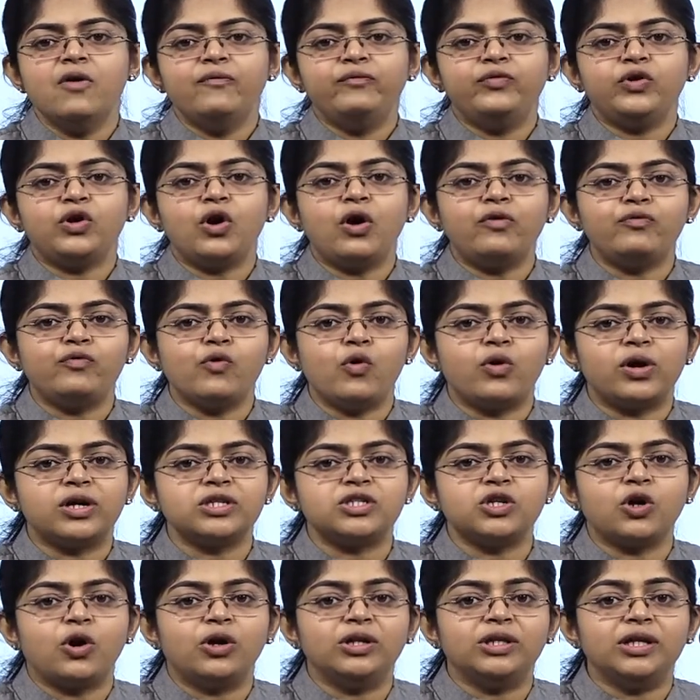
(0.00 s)
we are not
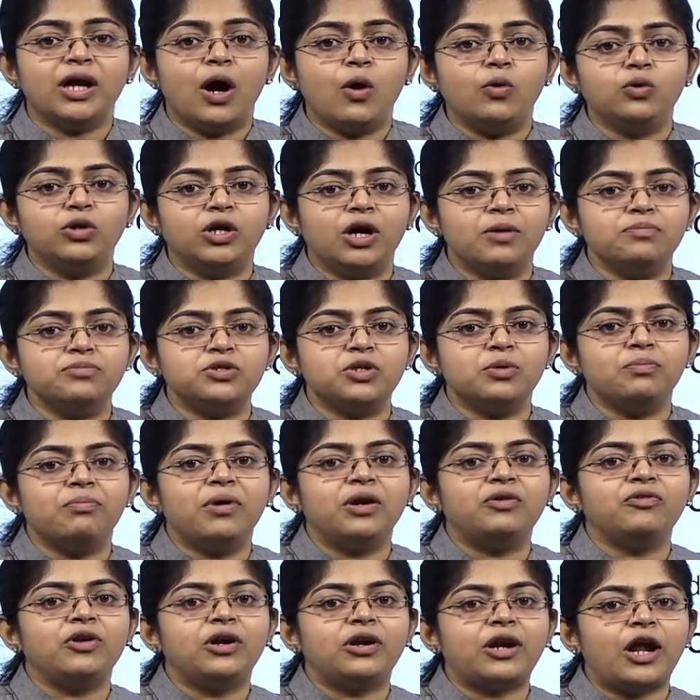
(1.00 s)
focusing on the outcomes,
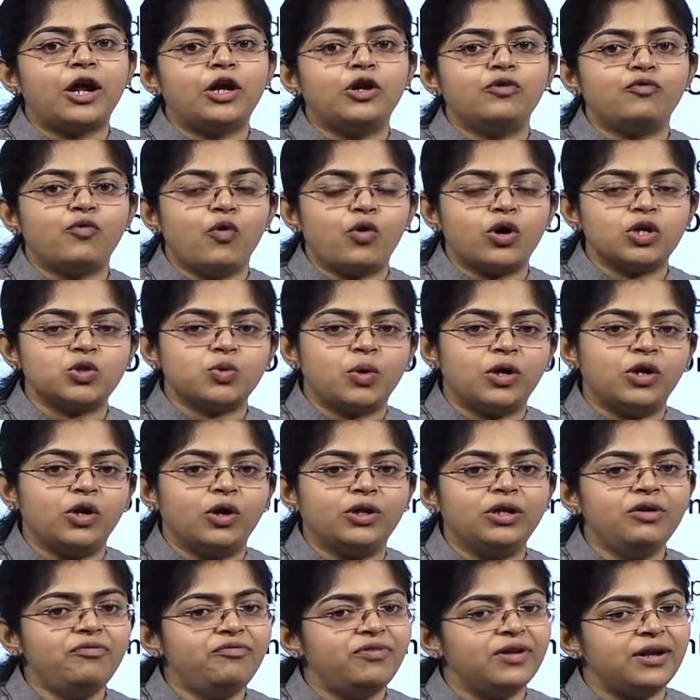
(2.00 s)
but we are trying to focus only on
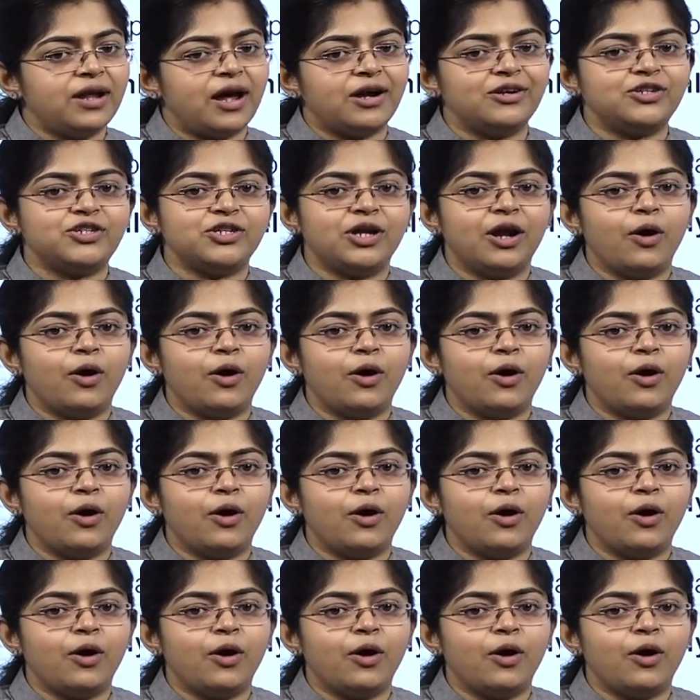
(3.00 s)
the financial